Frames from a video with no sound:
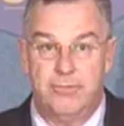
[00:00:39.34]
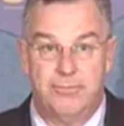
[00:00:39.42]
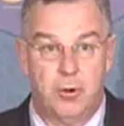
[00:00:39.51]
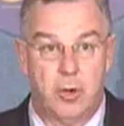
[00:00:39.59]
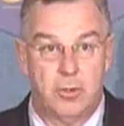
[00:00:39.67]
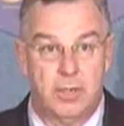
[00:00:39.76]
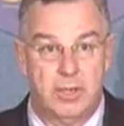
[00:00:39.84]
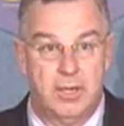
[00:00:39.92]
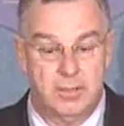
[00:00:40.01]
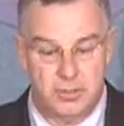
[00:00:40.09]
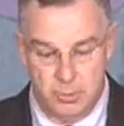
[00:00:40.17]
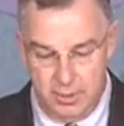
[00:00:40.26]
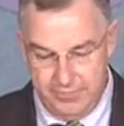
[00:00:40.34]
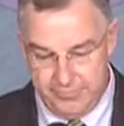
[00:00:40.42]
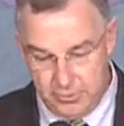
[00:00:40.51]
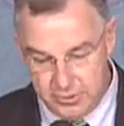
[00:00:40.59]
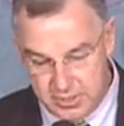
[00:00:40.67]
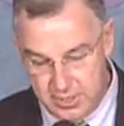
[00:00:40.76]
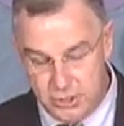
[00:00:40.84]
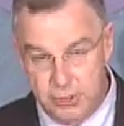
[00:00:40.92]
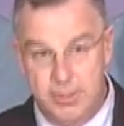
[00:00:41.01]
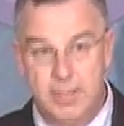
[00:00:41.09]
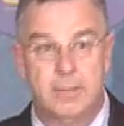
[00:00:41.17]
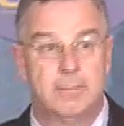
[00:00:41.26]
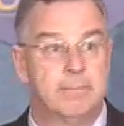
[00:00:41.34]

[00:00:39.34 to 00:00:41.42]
forward in the 21st century.